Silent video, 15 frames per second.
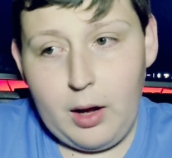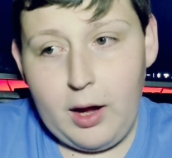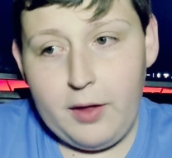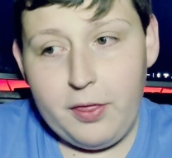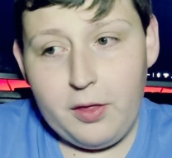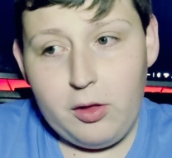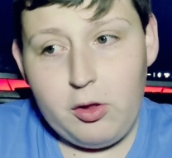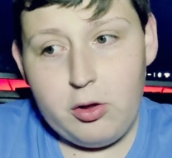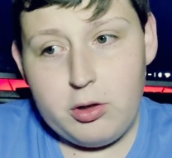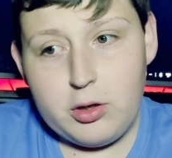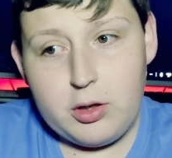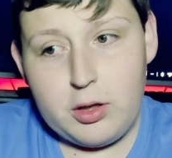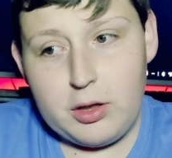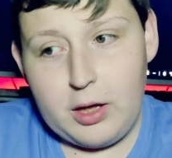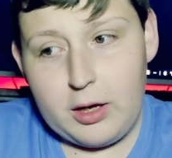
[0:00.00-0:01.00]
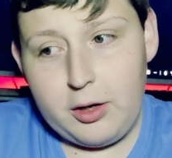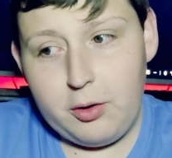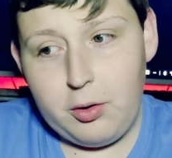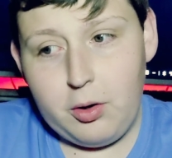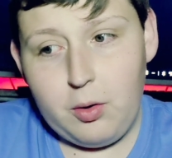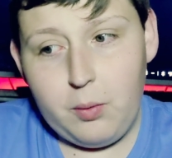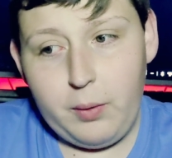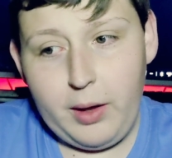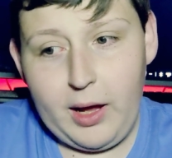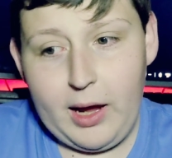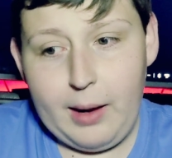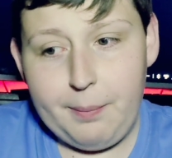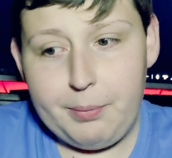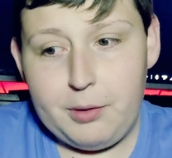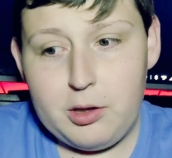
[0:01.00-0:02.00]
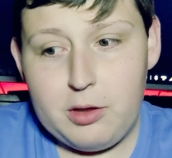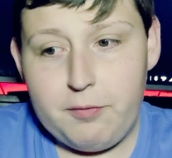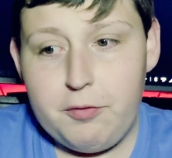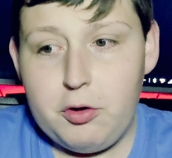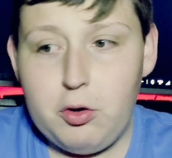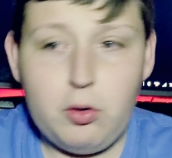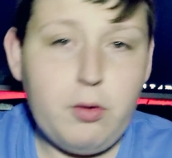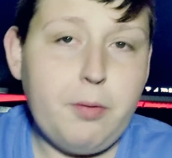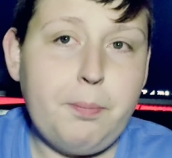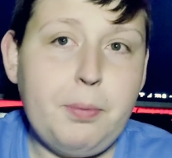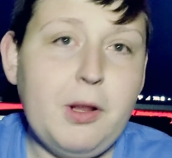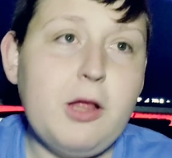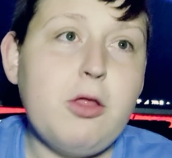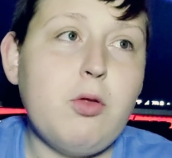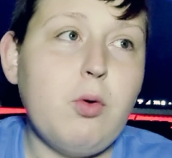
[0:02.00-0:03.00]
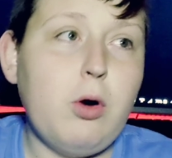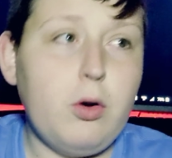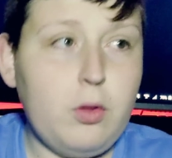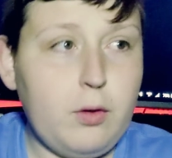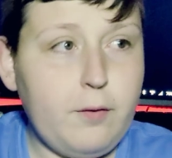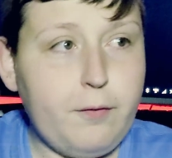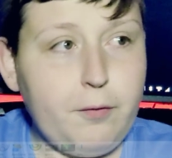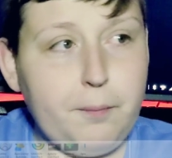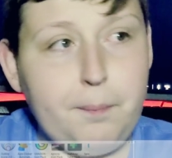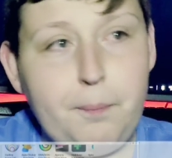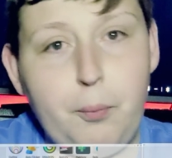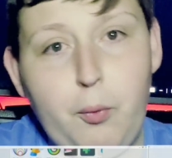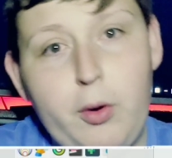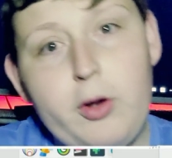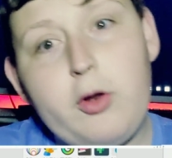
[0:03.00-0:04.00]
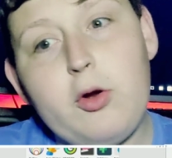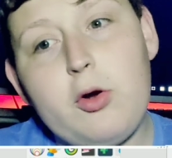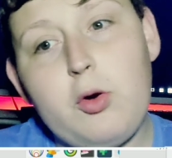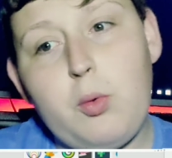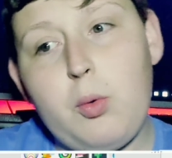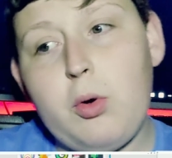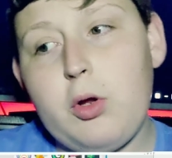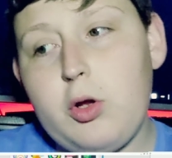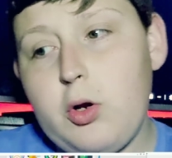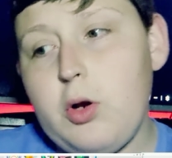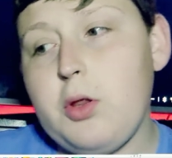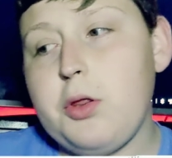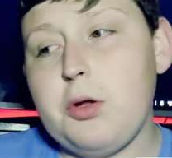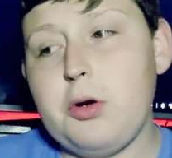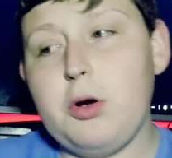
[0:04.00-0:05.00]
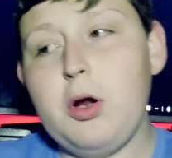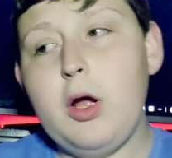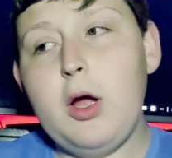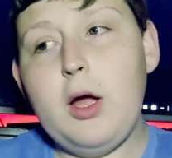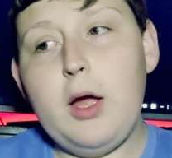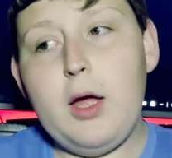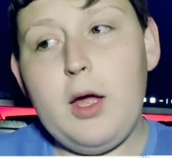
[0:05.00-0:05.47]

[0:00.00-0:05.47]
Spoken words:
I think you should design your own app, because if you go to the Play Store and look for pointer or cursor,